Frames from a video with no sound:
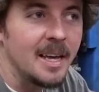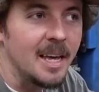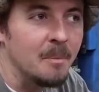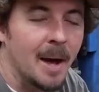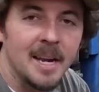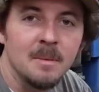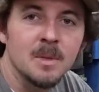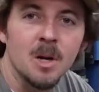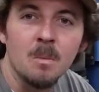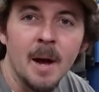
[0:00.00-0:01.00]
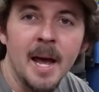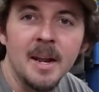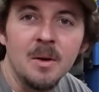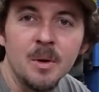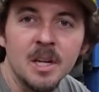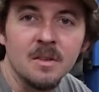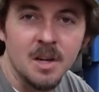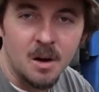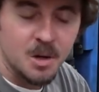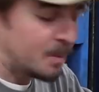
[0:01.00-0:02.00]
it made him so mad he wouldn't even
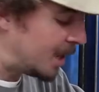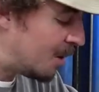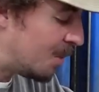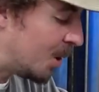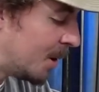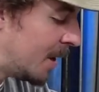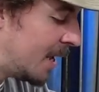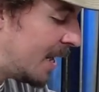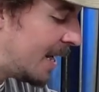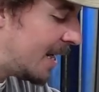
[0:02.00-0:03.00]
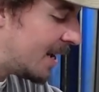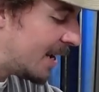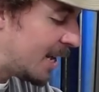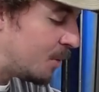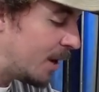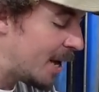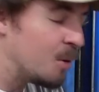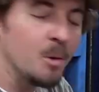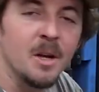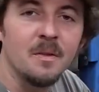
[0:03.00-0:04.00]
talk to me no more. He
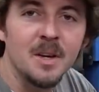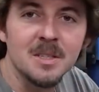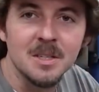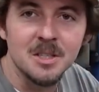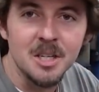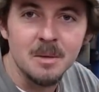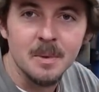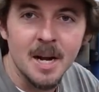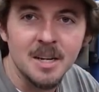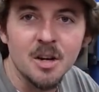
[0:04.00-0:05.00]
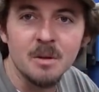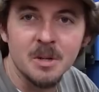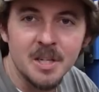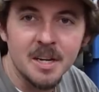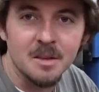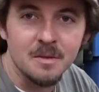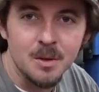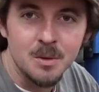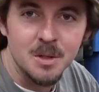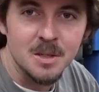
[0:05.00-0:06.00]
wanted me to fix his Jeep, and I told him to check the
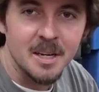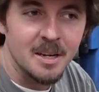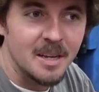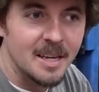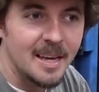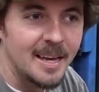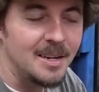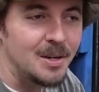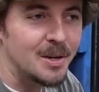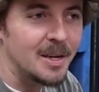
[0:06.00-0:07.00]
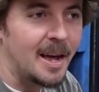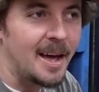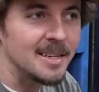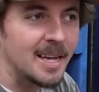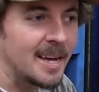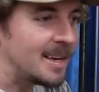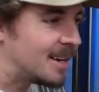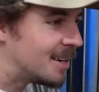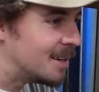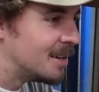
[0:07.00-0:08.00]
fuses, and he took it as
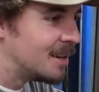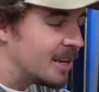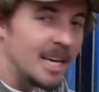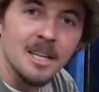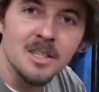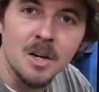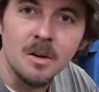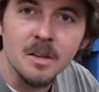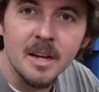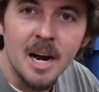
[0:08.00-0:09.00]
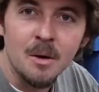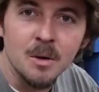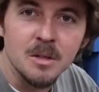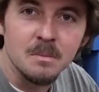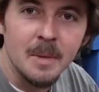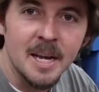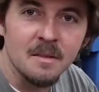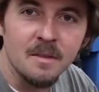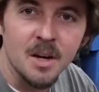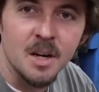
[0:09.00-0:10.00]
a insult that I was making
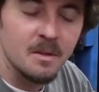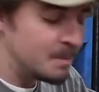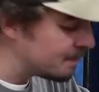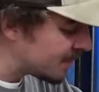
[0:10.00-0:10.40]
fun of him.